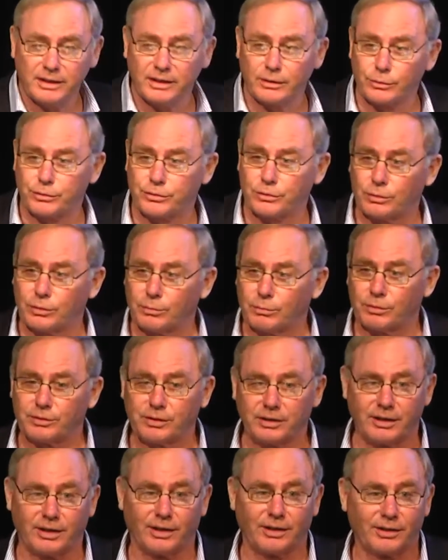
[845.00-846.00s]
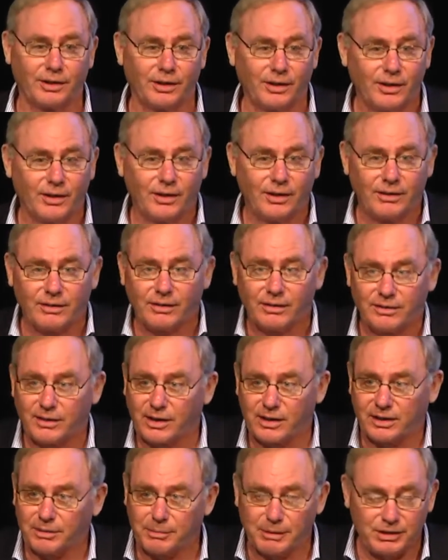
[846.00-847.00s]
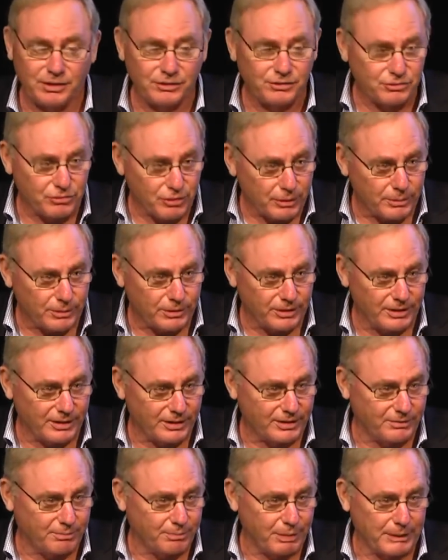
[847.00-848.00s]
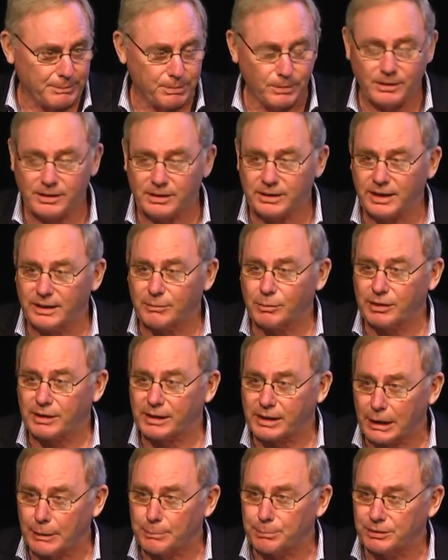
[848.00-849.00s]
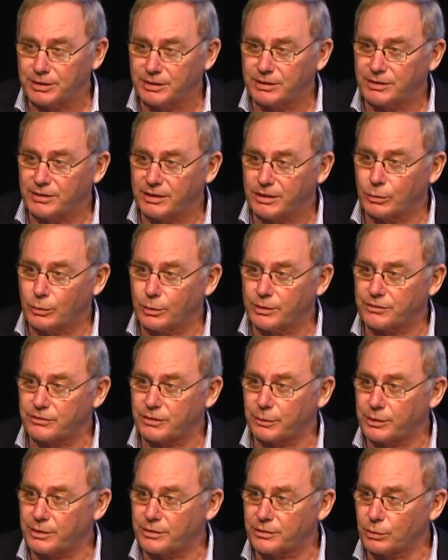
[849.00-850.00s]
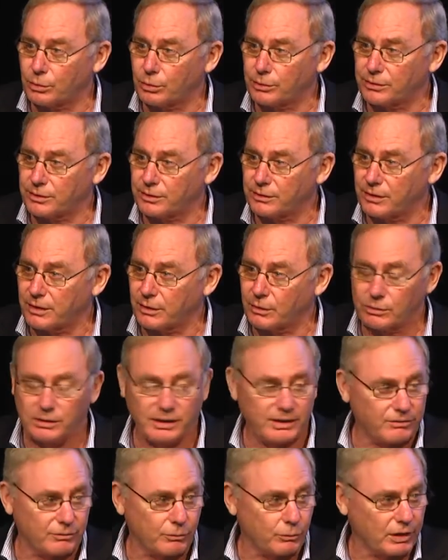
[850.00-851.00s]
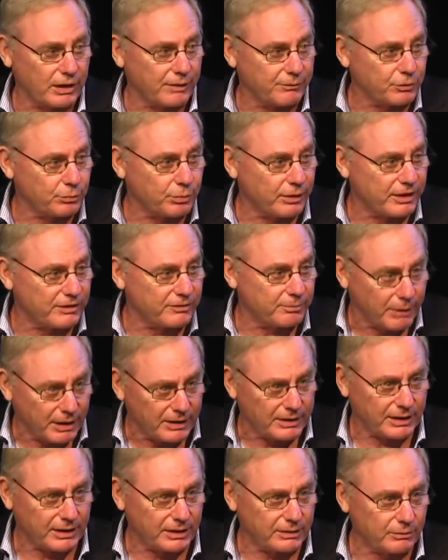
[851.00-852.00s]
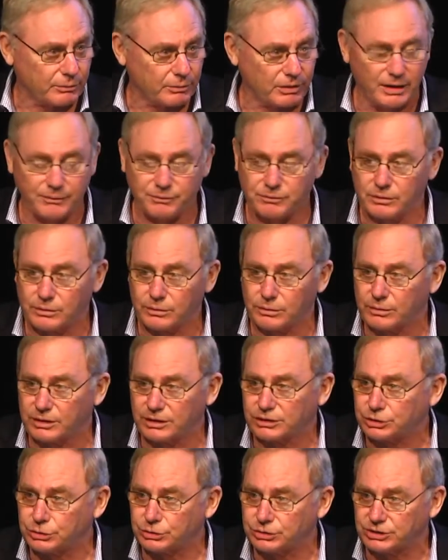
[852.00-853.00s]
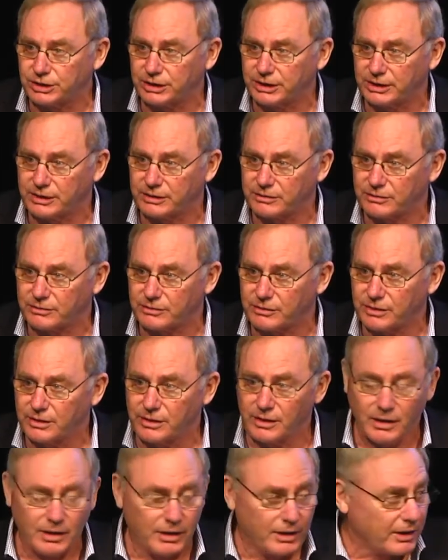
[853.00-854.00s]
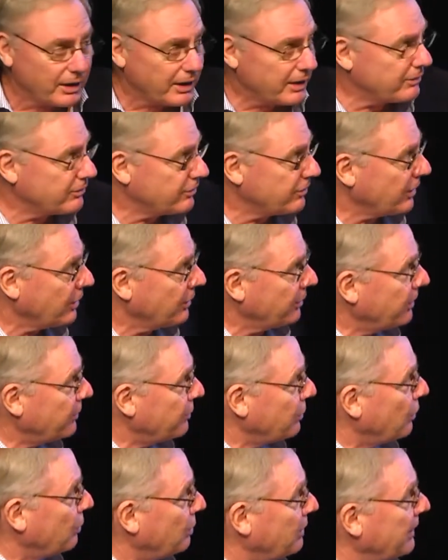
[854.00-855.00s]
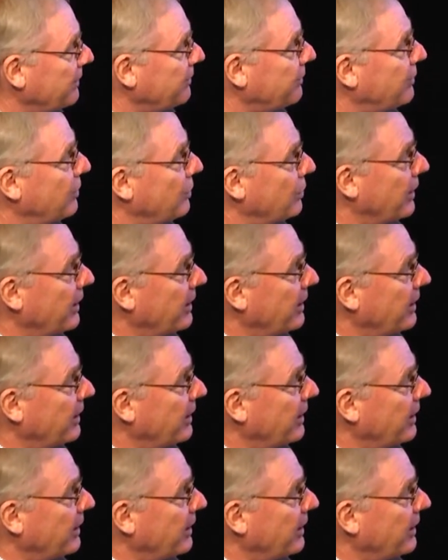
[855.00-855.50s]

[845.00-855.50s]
Neil thought, well, you know, they're going to be distributed, people are going to want a company to deal with, so he thought that we'll have to raise money, we'll have to issue shares. And so he thought, well, let's do